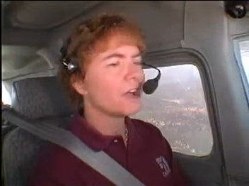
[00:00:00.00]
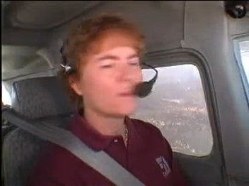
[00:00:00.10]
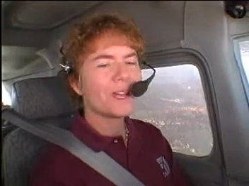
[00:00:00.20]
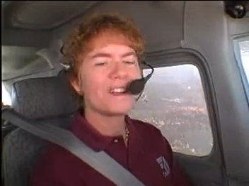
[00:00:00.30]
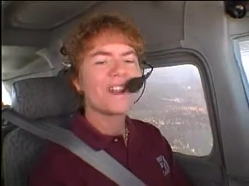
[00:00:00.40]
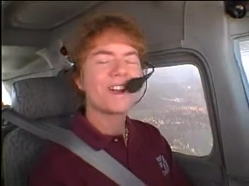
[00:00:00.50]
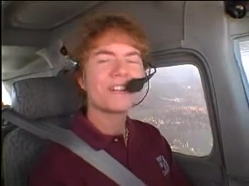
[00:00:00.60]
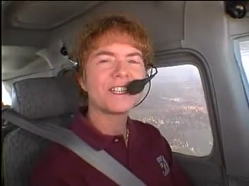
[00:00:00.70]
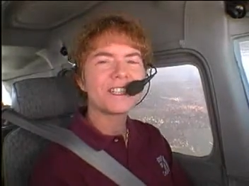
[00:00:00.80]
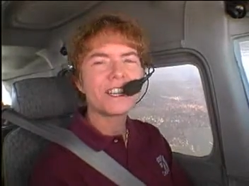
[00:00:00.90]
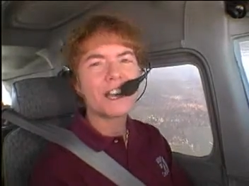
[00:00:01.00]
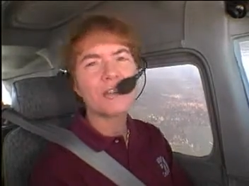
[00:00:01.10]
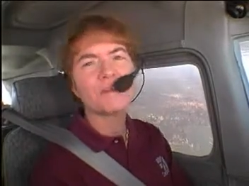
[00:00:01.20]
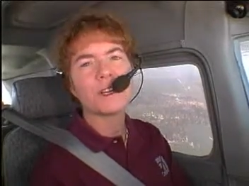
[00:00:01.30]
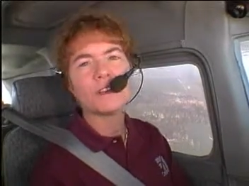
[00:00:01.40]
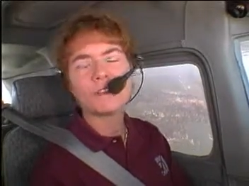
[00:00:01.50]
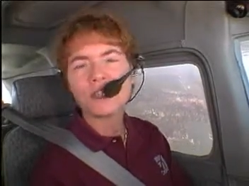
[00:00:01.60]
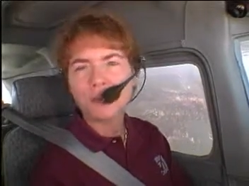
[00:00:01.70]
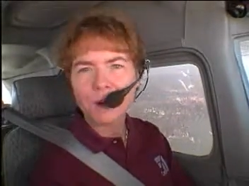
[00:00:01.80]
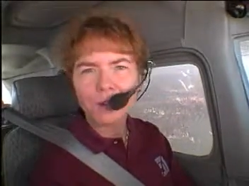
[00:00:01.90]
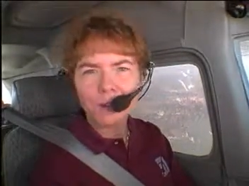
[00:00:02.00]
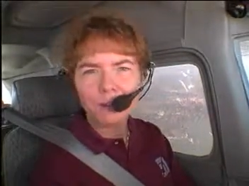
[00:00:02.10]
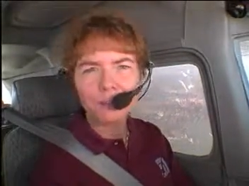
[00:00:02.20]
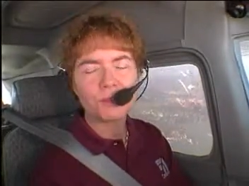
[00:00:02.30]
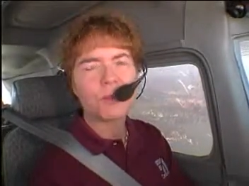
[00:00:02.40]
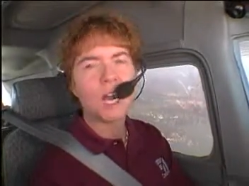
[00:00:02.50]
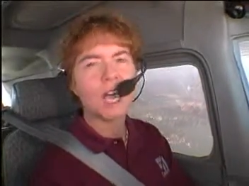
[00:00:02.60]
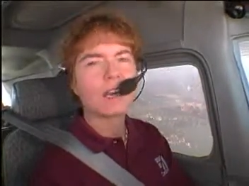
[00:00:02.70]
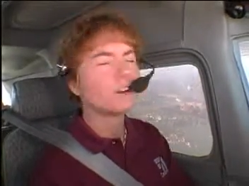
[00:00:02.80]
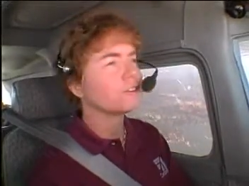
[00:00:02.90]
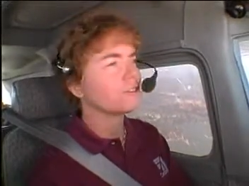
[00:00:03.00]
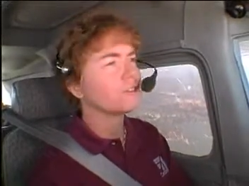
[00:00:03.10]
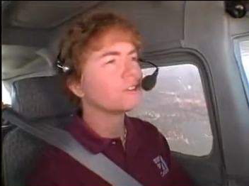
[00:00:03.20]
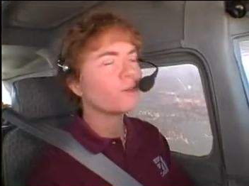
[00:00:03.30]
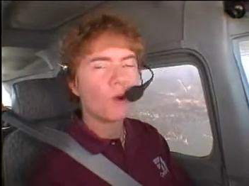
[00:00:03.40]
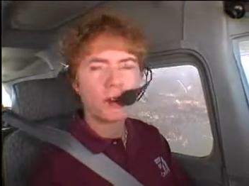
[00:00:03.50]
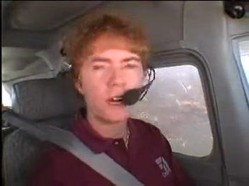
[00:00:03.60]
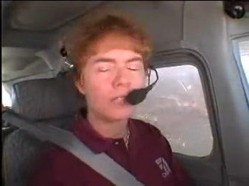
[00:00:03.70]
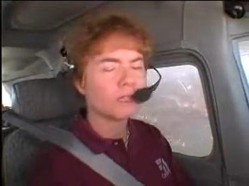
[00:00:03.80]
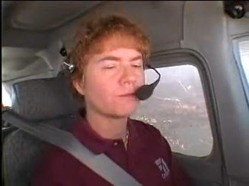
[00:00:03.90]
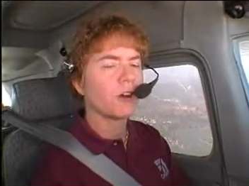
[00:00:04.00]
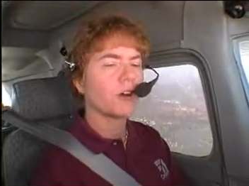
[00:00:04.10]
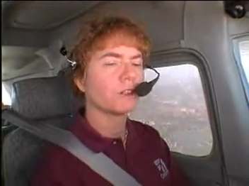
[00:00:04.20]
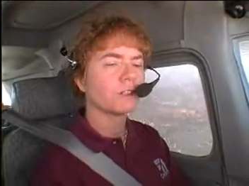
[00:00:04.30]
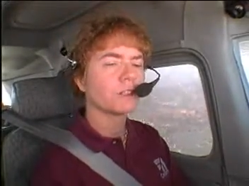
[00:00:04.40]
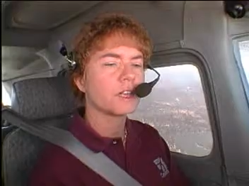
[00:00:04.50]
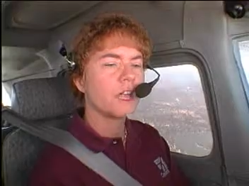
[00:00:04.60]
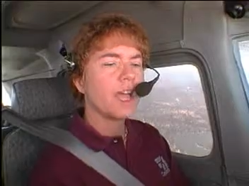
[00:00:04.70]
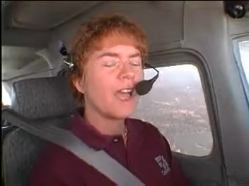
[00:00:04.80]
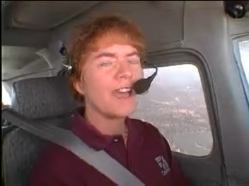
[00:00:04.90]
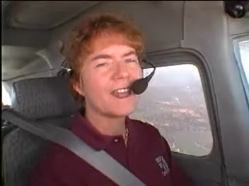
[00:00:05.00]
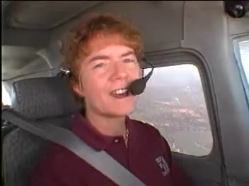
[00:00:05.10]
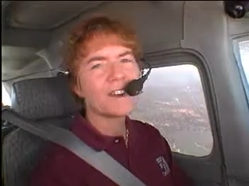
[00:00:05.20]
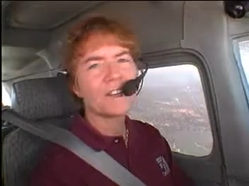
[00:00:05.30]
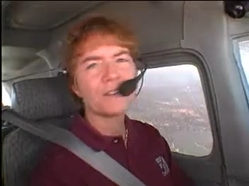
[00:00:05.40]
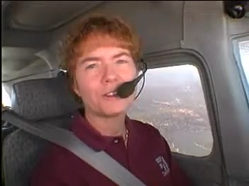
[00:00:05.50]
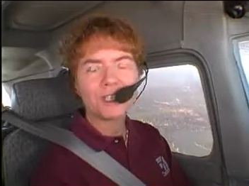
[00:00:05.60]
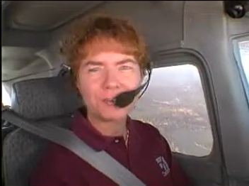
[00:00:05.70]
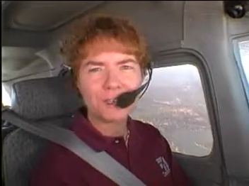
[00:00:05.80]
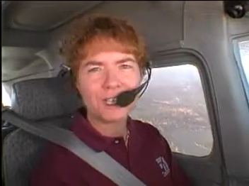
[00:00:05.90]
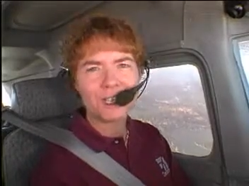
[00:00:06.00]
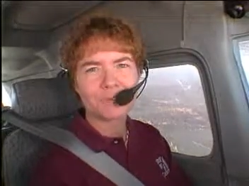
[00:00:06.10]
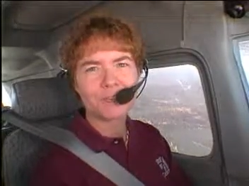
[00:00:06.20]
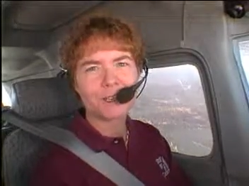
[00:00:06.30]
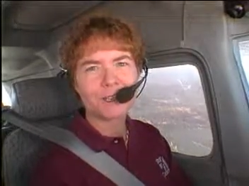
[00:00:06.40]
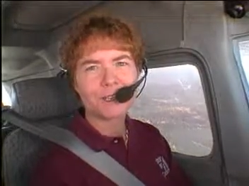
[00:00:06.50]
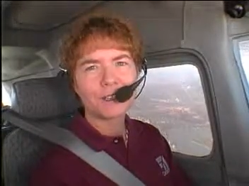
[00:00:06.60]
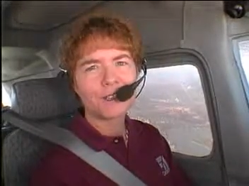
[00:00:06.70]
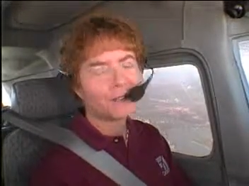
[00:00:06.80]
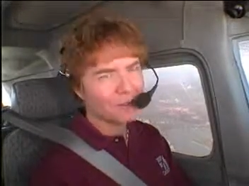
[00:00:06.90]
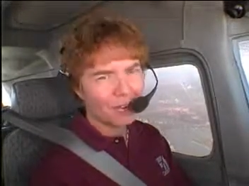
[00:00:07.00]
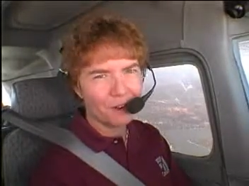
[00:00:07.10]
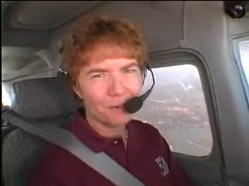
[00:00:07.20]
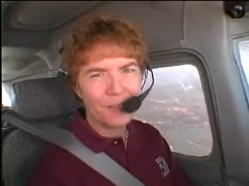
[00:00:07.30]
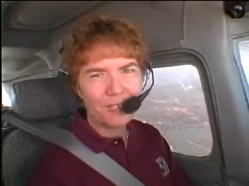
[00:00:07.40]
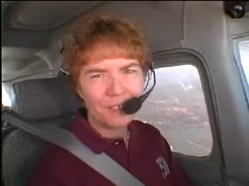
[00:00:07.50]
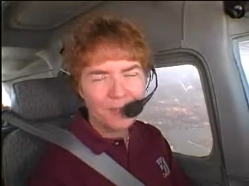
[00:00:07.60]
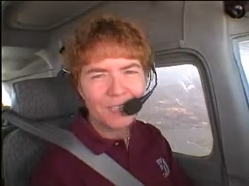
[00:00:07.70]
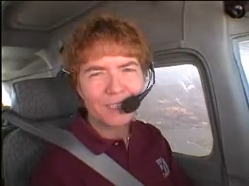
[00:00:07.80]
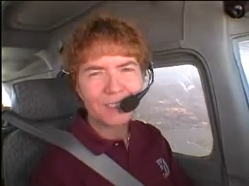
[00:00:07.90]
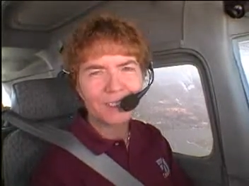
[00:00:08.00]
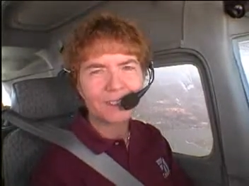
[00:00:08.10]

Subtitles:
But now it's time to do some unusual attitudes wearing the foggles, and I'll give you some tips that will help make them easy.